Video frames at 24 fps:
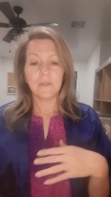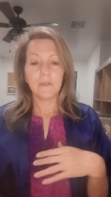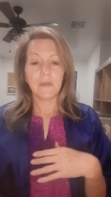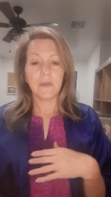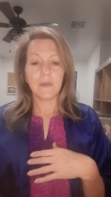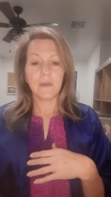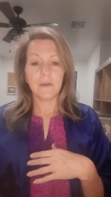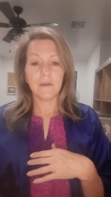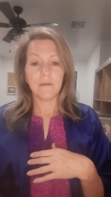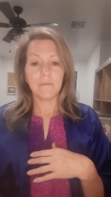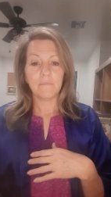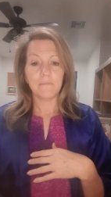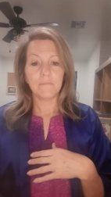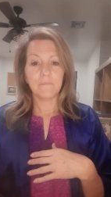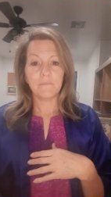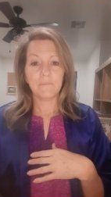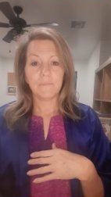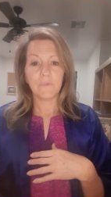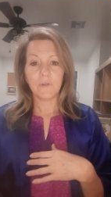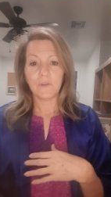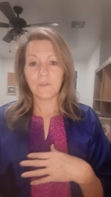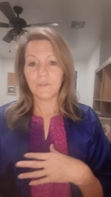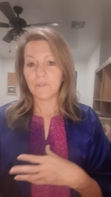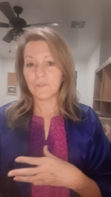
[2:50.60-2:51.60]
Um,
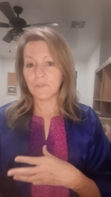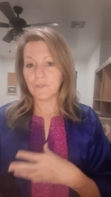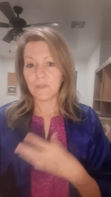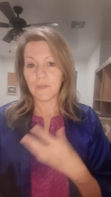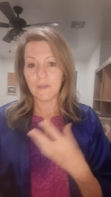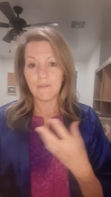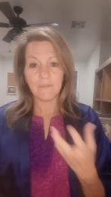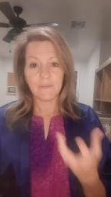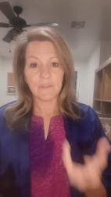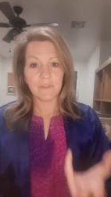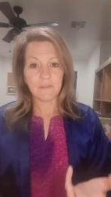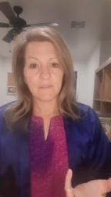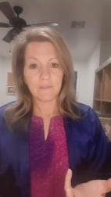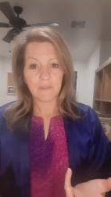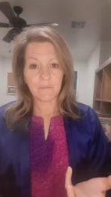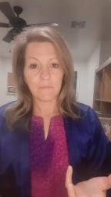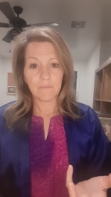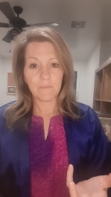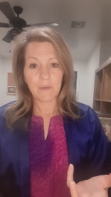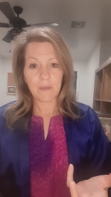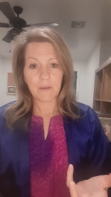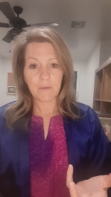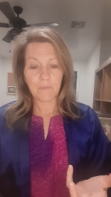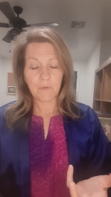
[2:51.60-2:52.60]
are you still having the same
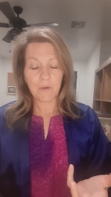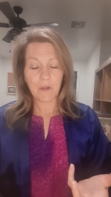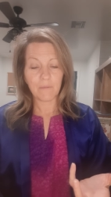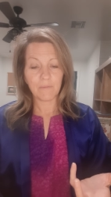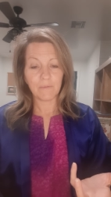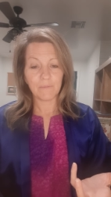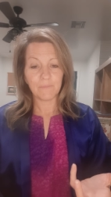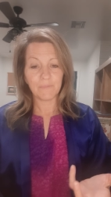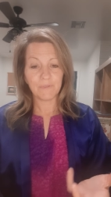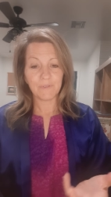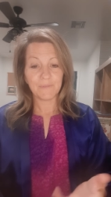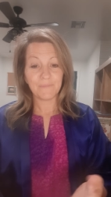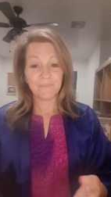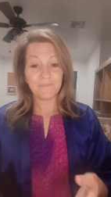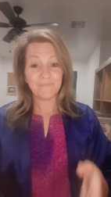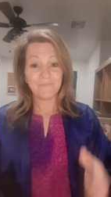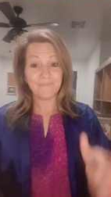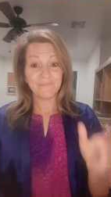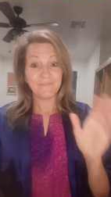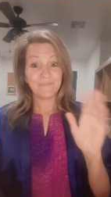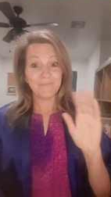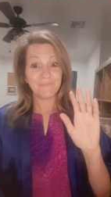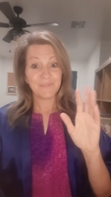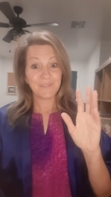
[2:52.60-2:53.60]
amount of problems?
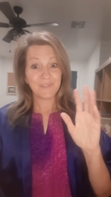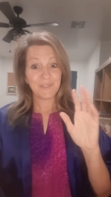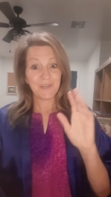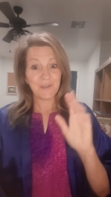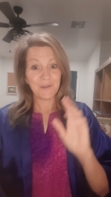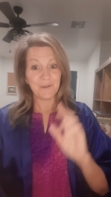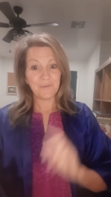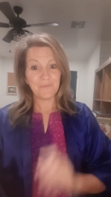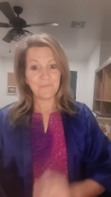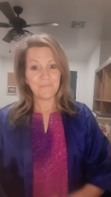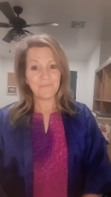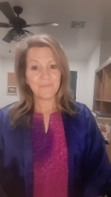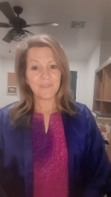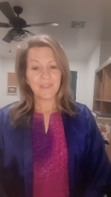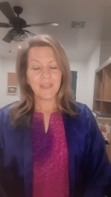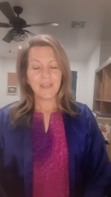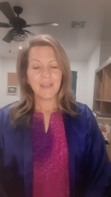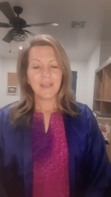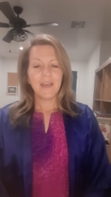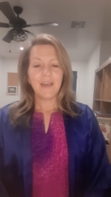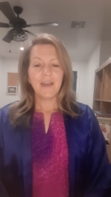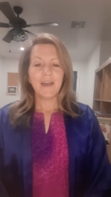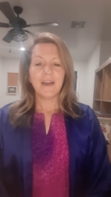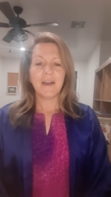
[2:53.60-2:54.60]
So
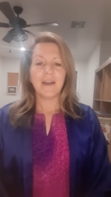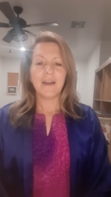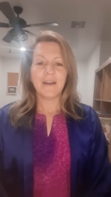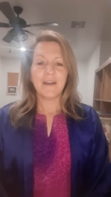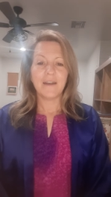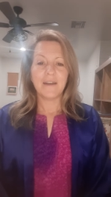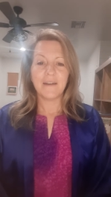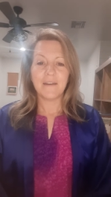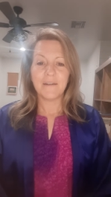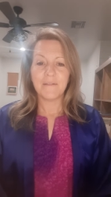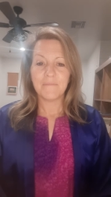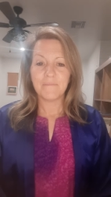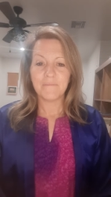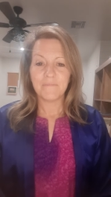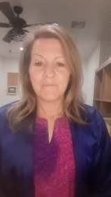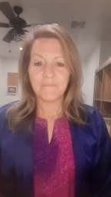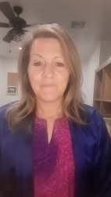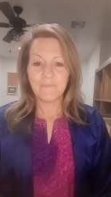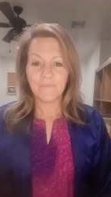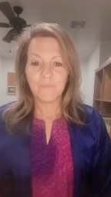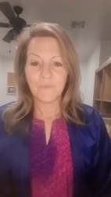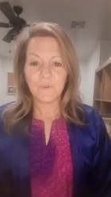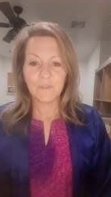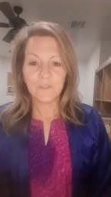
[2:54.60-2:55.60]
um,
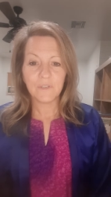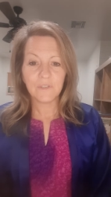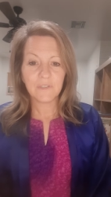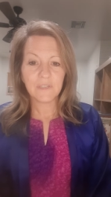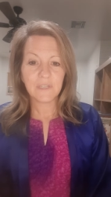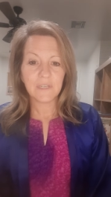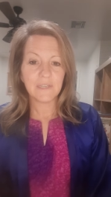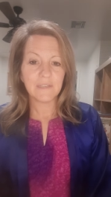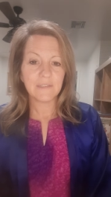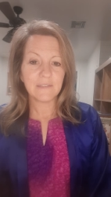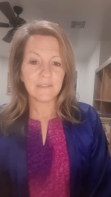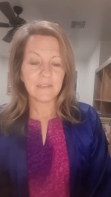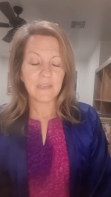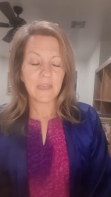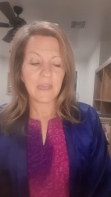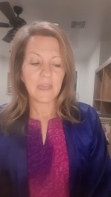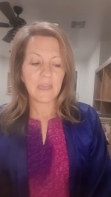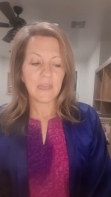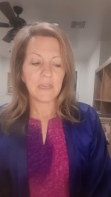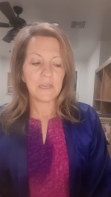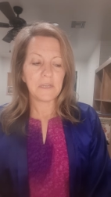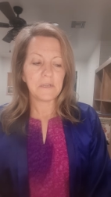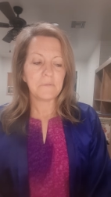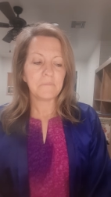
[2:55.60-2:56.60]
we're just going to
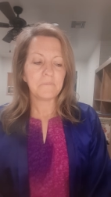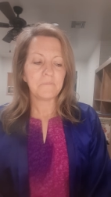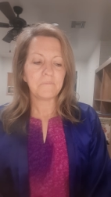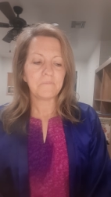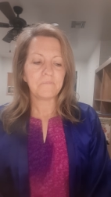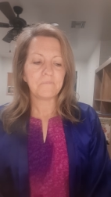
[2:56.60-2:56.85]
say